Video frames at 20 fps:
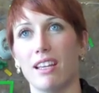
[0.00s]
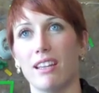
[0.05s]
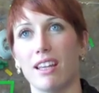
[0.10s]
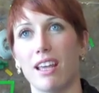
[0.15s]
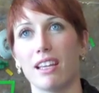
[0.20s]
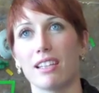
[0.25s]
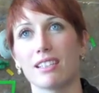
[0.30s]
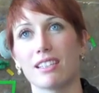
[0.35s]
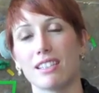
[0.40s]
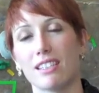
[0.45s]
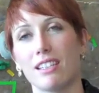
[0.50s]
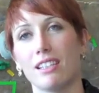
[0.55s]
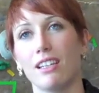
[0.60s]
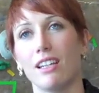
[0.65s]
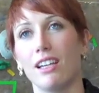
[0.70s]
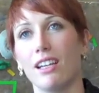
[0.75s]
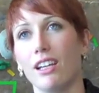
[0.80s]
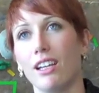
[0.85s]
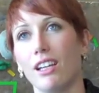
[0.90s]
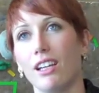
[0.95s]
And that's,
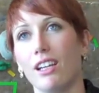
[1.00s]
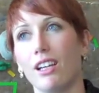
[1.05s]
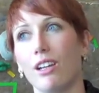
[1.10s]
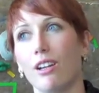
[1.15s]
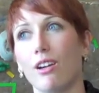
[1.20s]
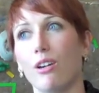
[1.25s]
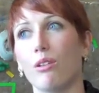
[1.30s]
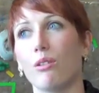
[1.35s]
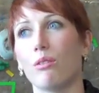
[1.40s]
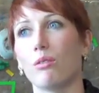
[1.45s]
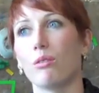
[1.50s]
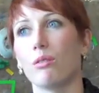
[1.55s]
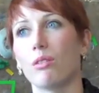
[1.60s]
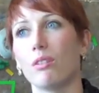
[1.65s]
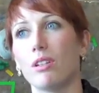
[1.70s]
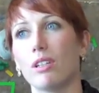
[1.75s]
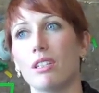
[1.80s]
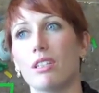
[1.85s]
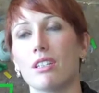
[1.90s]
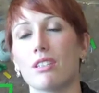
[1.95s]
you know,
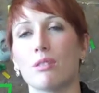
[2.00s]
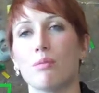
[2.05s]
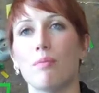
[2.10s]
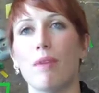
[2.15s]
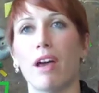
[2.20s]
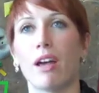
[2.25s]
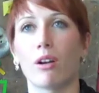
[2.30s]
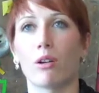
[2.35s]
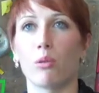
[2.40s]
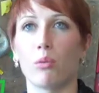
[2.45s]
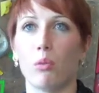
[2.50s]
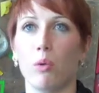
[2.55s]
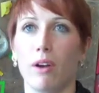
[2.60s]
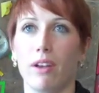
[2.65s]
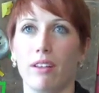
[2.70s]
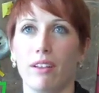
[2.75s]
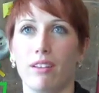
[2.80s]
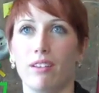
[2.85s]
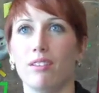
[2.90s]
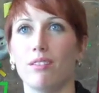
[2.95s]
it doesn't matter
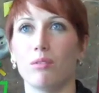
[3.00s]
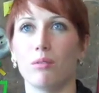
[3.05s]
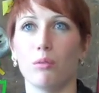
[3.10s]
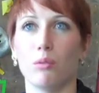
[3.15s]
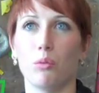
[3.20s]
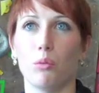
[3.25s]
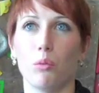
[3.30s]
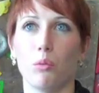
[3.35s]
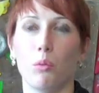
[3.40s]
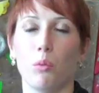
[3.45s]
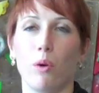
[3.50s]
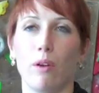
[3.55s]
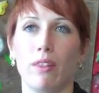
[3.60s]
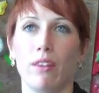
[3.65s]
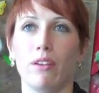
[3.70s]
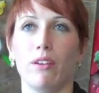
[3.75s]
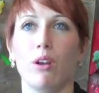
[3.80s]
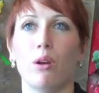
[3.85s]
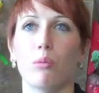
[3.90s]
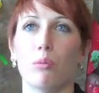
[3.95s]
what
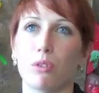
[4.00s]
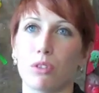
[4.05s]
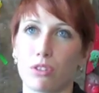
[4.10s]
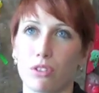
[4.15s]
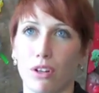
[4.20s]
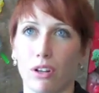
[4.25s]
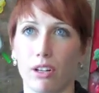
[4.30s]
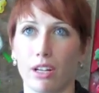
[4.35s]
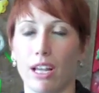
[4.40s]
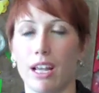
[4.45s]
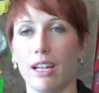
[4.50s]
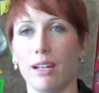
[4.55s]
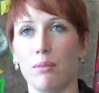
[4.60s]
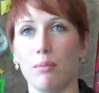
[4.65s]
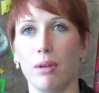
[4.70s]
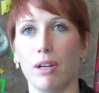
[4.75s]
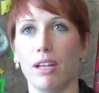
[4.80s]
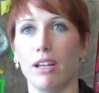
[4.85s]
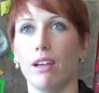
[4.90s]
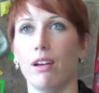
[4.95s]
the numbers are to
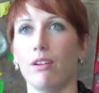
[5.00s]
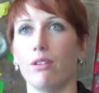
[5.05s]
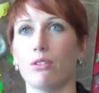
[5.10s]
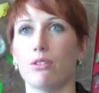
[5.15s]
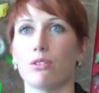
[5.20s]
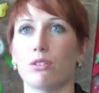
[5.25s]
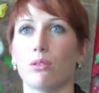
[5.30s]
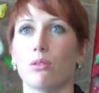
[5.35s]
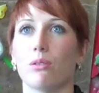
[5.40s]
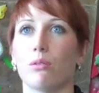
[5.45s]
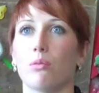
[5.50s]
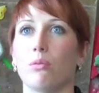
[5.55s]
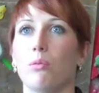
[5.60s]
anybody else or